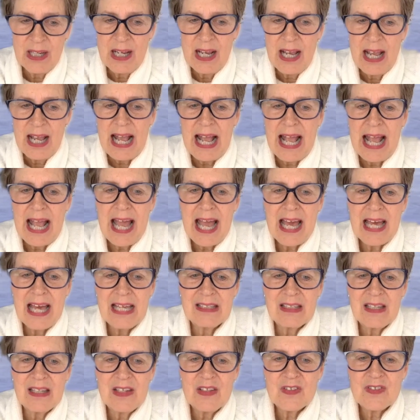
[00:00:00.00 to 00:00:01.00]

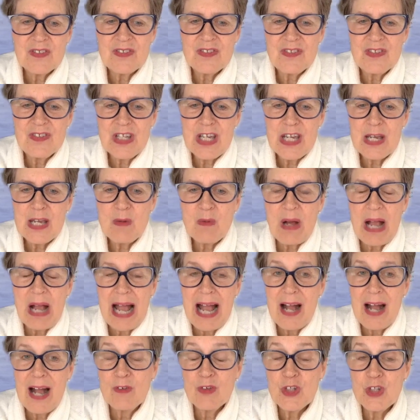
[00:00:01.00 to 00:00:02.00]
and see
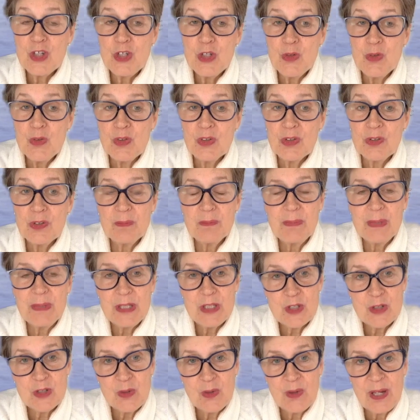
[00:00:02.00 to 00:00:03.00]
how you could be
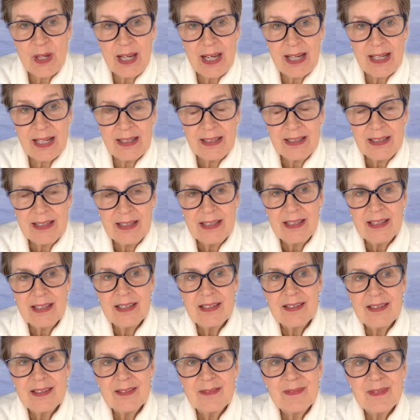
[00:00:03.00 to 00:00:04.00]
doing
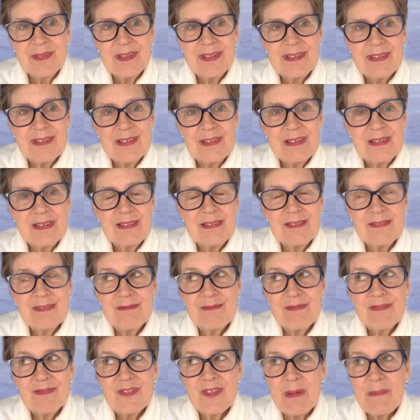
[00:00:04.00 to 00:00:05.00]

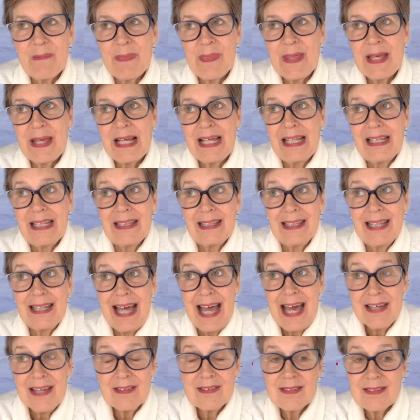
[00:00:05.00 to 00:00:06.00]
something
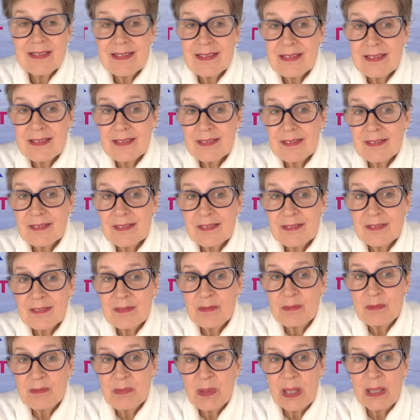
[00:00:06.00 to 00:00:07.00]
less,
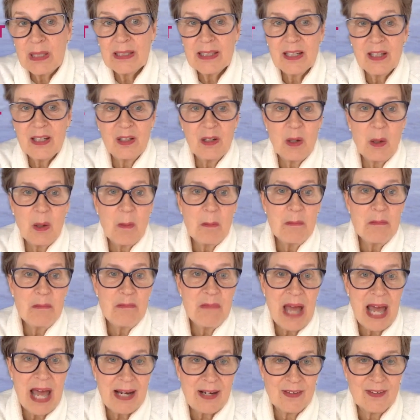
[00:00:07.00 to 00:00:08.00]
but a little
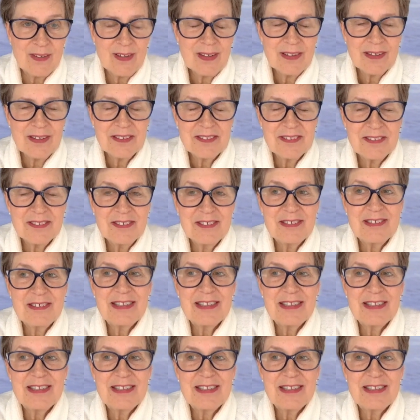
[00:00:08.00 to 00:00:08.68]
better to